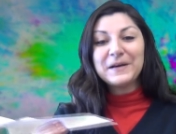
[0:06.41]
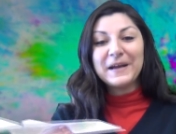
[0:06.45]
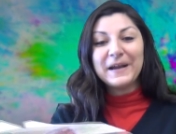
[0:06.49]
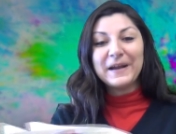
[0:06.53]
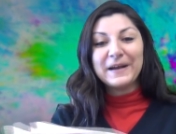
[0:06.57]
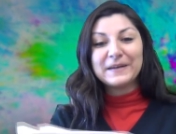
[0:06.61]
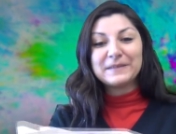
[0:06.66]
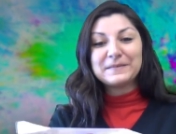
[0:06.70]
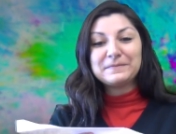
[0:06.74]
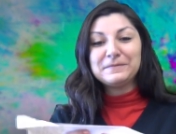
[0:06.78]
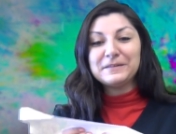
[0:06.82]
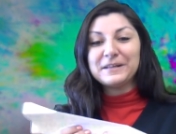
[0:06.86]

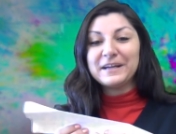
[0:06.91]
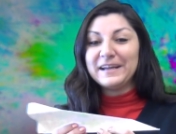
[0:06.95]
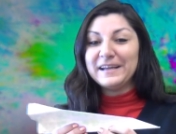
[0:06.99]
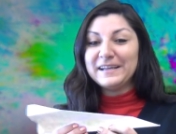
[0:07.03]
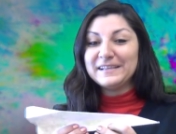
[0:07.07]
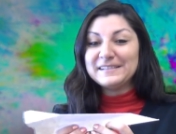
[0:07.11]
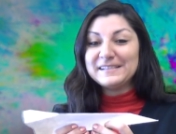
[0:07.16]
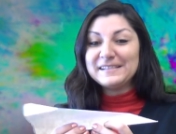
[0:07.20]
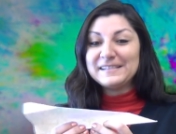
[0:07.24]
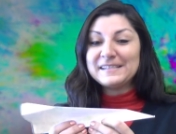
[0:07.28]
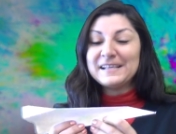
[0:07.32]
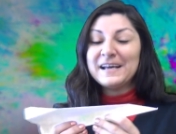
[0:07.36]

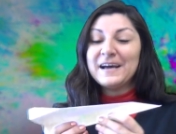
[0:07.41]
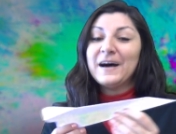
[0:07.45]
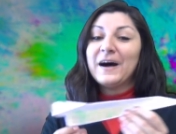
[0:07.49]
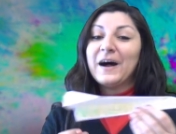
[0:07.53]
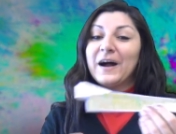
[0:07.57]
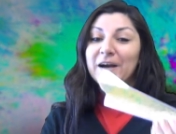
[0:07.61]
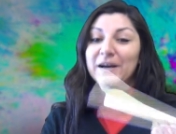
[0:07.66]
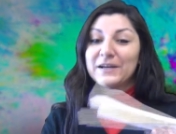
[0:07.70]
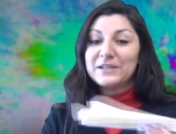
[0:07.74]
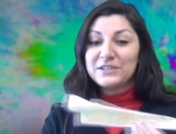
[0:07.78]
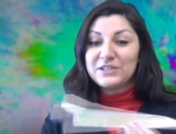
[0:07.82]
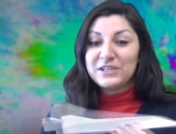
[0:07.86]
airplanes
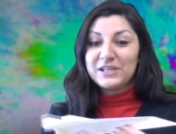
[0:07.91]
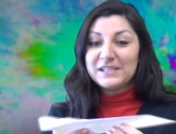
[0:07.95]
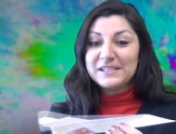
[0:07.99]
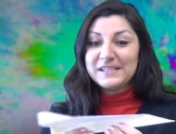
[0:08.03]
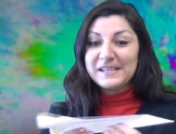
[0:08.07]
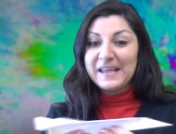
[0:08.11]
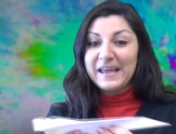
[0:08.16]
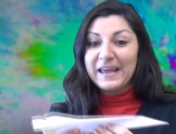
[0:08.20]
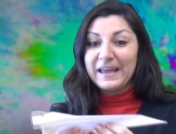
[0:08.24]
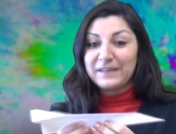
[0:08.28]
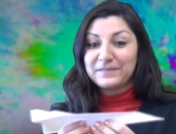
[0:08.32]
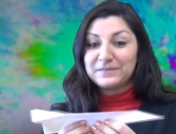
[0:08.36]
are just
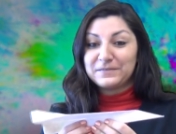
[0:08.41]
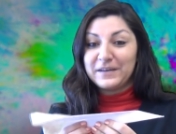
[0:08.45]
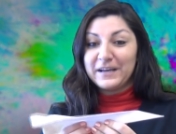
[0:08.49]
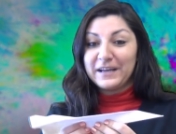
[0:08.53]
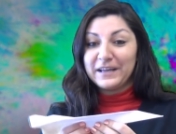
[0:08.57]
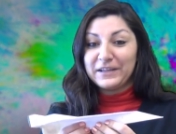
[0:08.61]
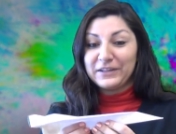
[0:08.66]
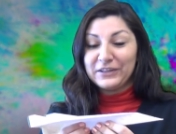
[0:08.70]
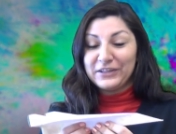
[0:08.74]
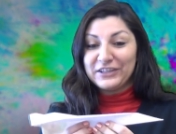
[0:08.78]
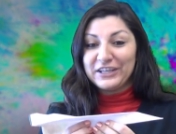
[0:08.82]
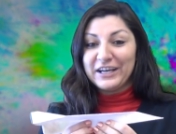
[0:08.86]
like
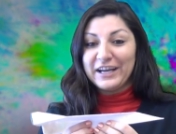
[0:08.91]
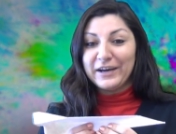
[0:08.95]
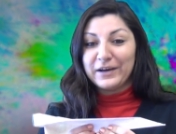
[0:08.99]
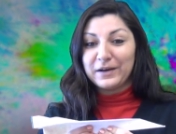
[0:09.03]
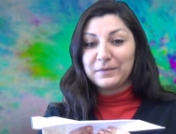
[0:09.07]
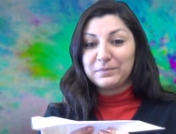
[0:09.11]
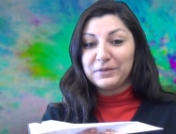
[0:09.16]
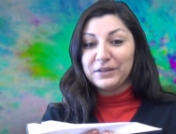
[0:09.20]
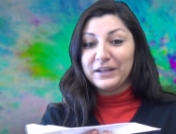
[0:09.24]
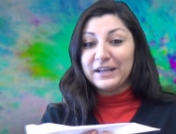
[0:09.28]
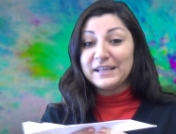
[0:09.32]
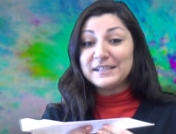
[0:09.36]
regular
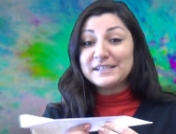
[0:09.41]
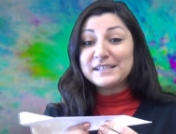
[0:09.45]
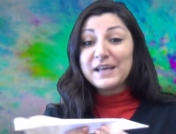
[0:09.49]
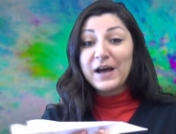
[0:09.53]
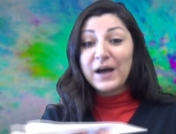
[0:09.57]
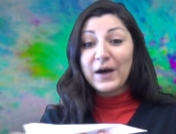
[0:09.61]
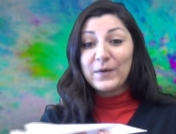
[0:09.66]
airplanes.